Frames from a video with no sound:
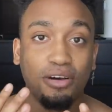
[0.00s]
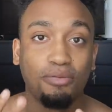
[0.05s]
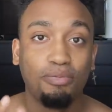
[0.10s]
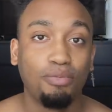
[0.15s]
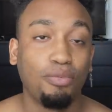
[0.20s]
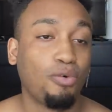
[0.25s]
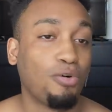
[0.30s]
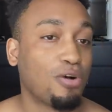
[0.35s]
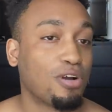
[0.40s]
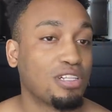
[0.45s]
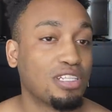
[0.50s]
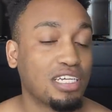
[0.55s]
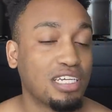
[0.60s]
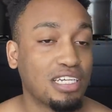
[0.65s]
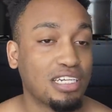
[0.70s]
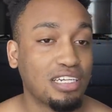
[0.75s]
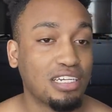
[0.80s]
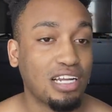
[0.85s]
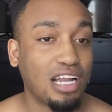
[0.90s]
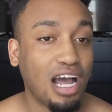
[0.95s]
more
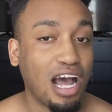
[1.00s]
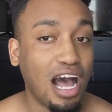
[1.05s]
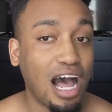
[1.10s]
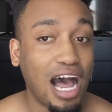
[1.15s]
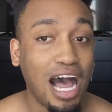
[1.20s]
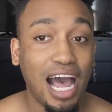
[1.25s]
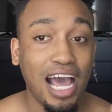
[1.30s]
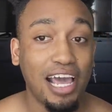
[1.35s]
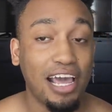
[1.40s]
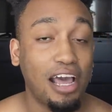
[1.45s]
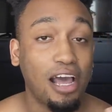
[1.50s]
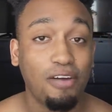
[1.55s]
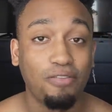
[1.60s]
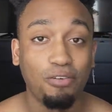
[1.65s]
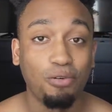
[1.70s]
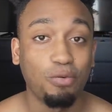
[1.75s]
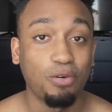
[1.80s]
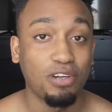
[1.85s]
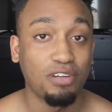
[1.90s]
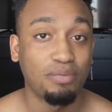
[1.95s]
than I
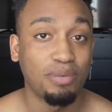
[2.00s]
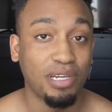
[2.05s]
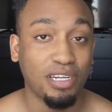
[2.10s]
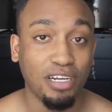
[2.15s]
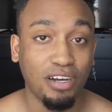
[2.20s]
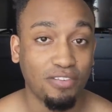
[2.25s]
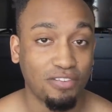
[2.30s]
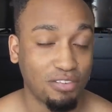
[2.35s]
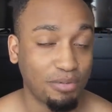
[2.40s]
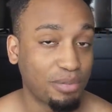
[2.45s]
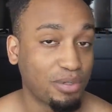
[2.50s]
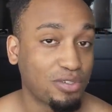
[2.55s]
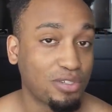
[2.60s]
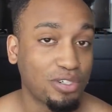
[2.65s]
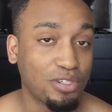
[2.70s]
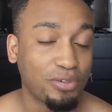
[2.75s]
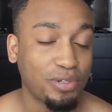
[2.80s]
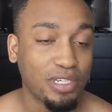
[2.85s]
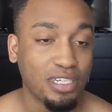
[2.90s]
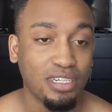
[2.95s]
ever would have been comfortable
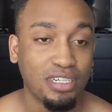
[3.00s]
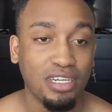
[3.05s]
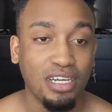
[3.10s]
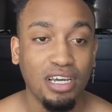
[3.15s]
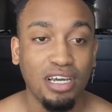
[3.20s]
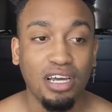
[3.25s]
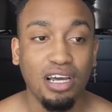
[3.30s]
doing.